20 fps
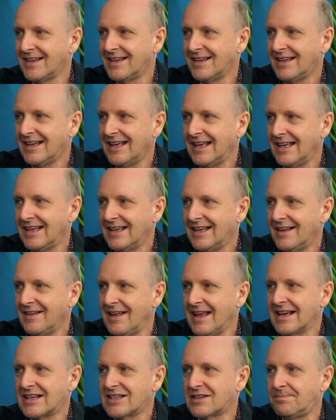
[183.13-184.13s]

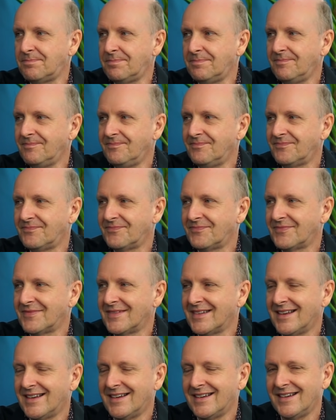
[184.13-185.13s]
That'll be a big
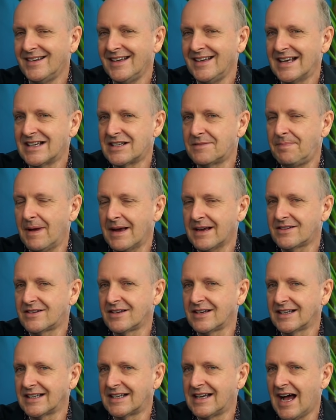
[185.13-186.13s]
celebration. Expect
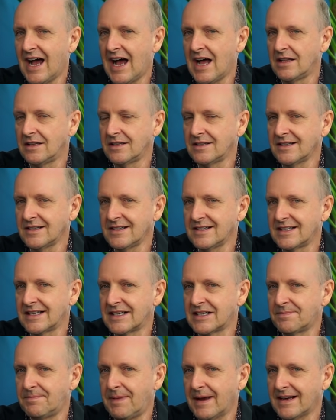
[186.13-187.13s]
garlands,
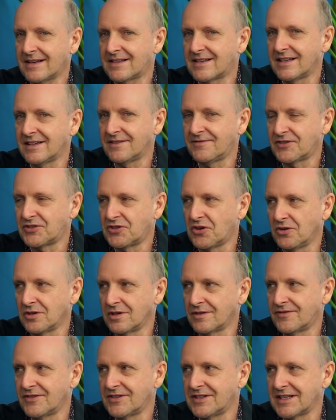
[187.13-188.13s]
expect
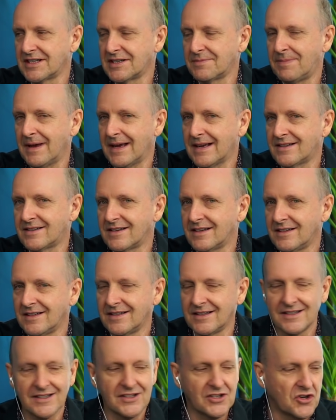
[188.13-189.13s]
photographers, expect
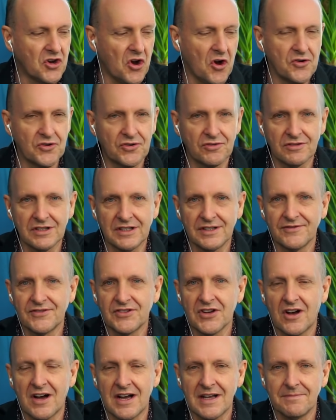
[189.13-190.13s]
a coterie of
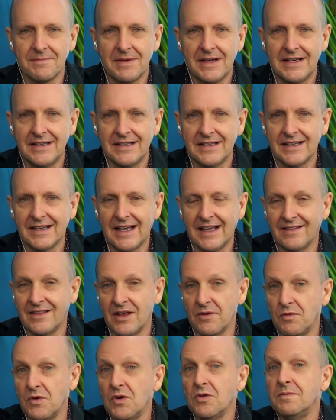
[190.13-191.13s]
Thai media, and there
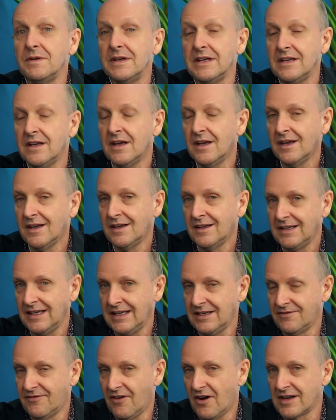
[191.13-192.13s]
will be
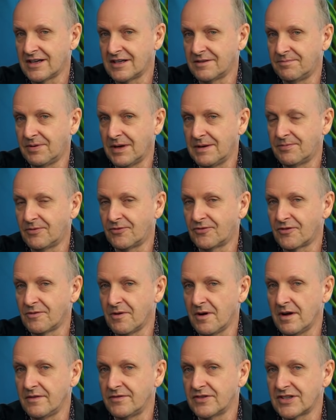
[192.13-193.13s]
invited people from
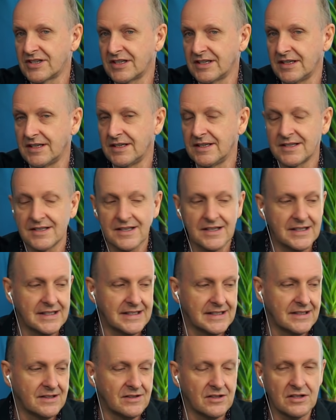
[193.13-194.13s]
overseas.
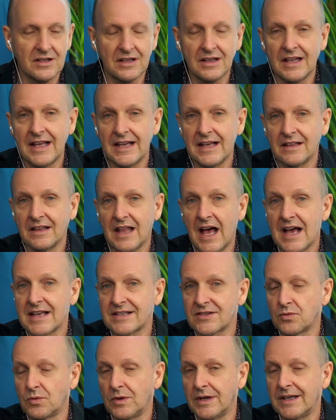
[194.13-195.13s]

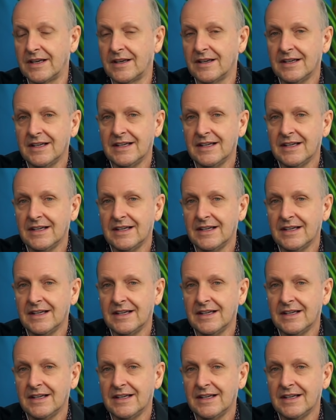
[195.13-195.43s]
Last week,